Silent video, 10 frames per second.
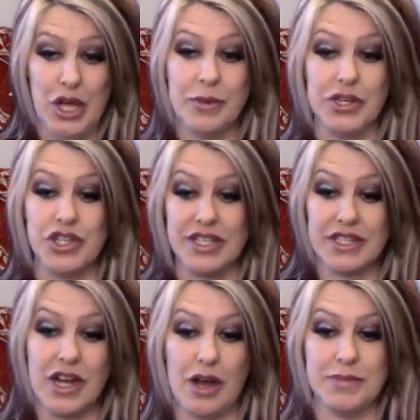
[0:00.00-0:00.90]
but she
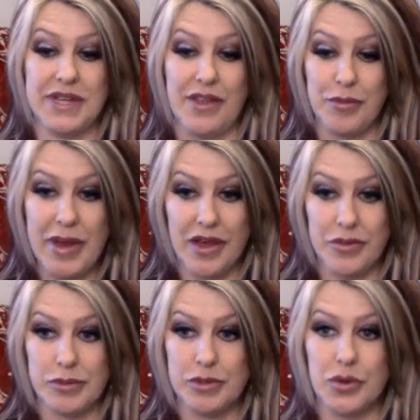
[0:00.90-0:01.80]
stops at the
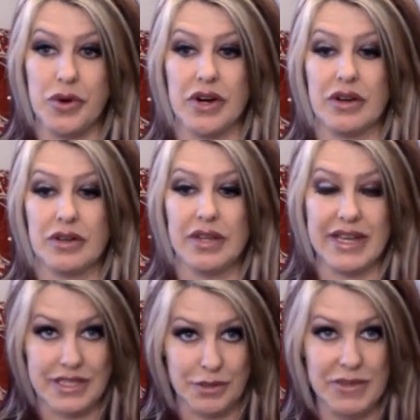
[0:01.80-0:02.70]
bathroom door
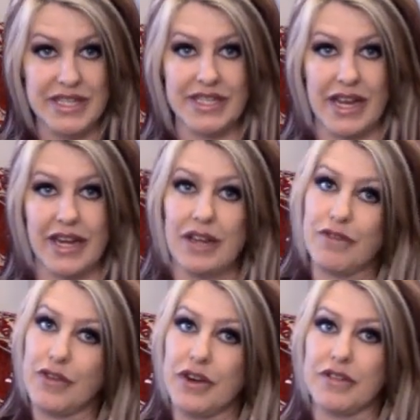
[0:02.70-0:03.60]
like somebody's standing in
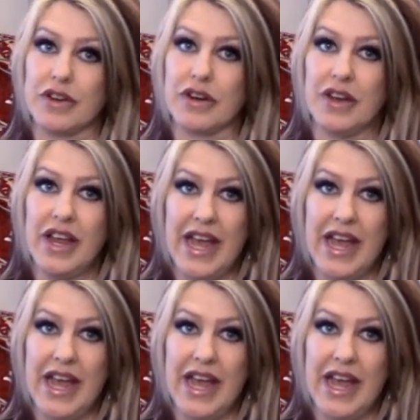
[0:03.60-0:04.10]
front of her,